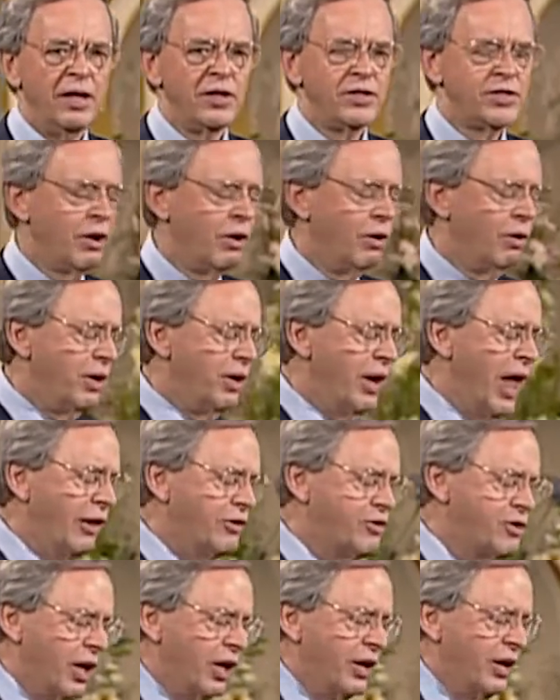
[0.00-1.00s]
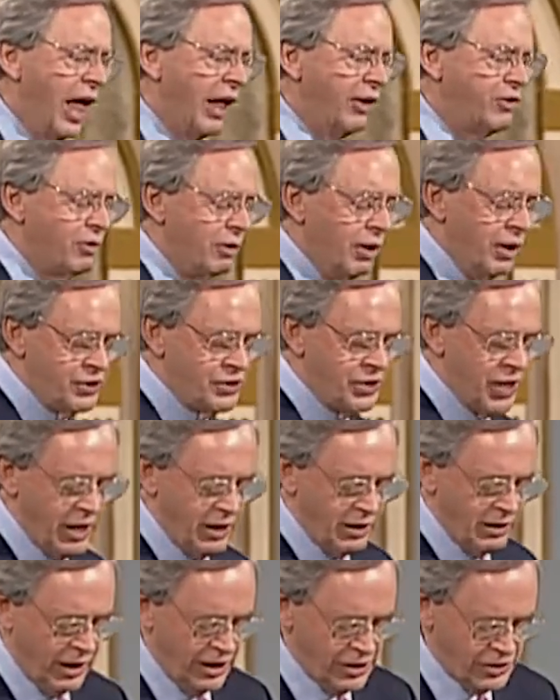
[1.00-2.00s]
So natu naturally,
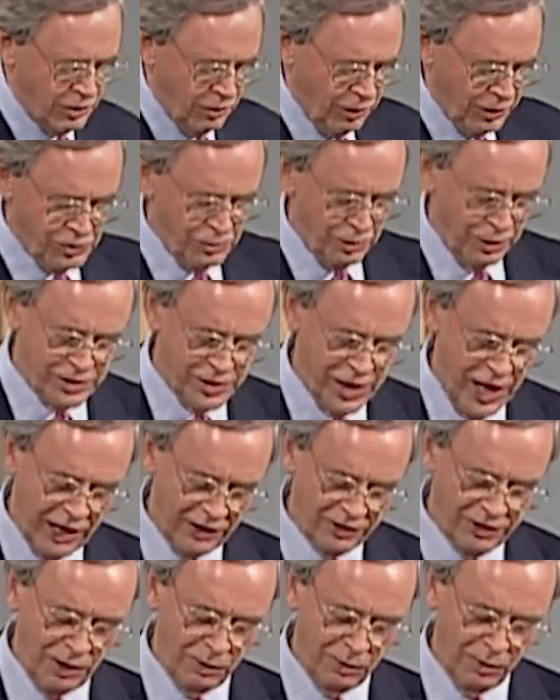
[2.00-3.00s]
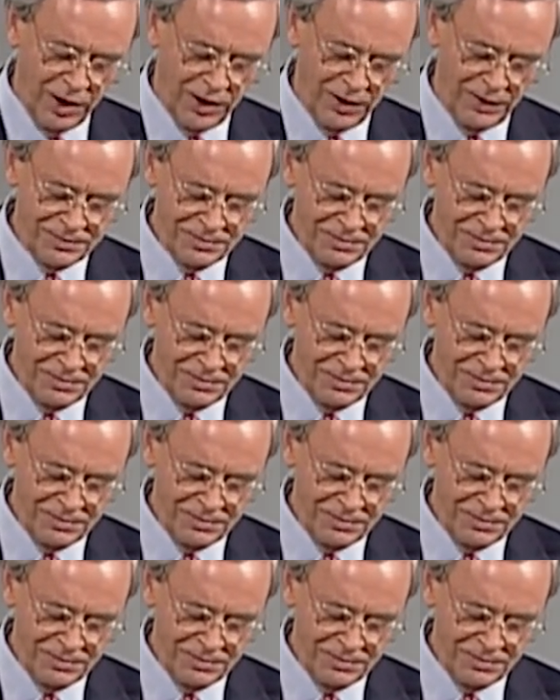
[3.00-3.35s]
Satan is going to attack that. Well,